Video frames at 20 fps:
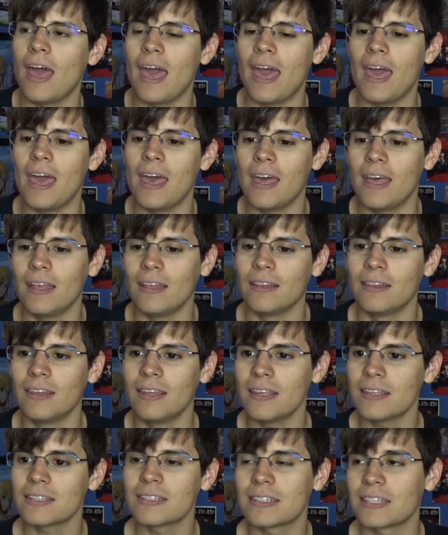And
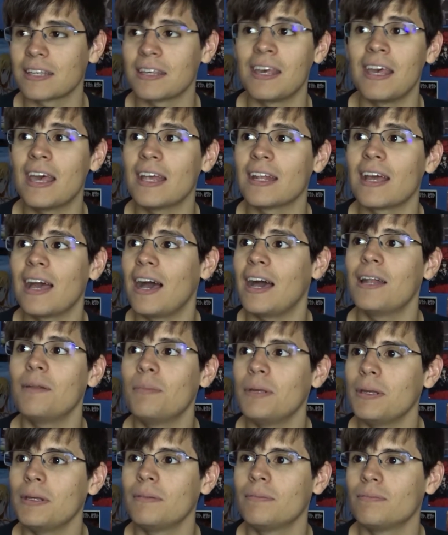this can kind of
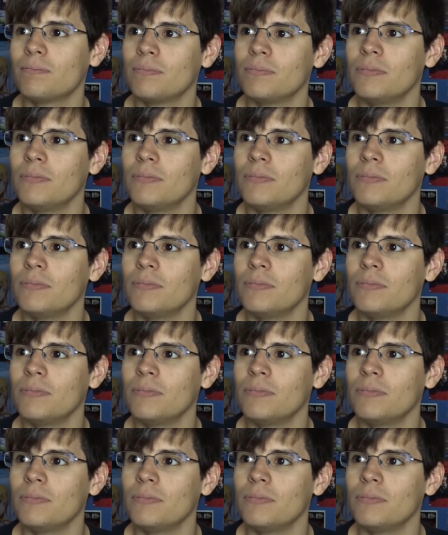be